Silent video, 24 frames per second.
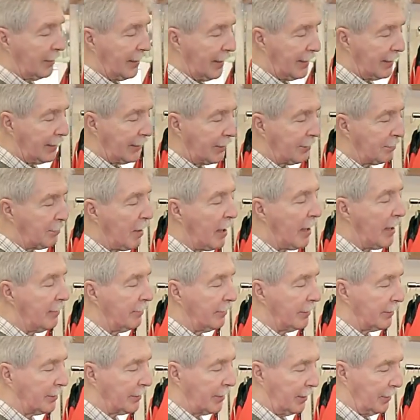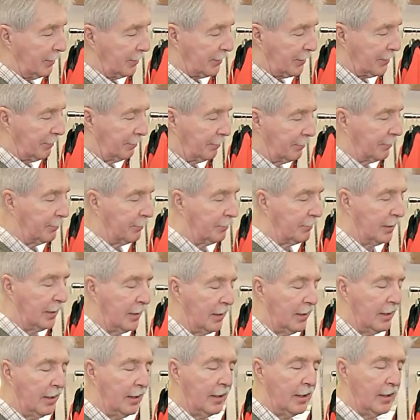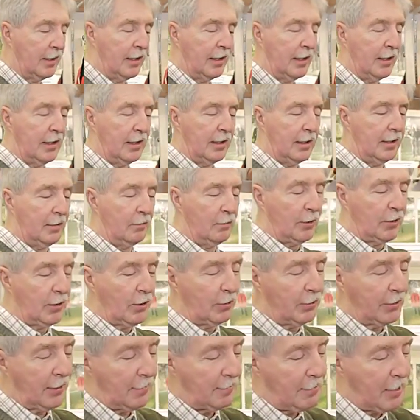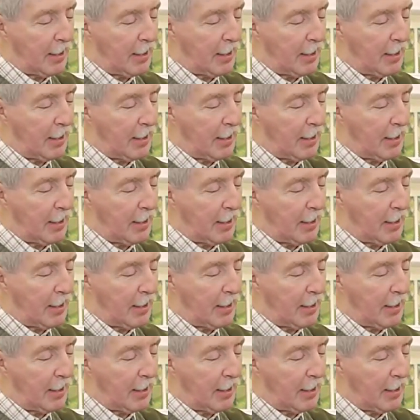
ladies' pirate coat. We call it a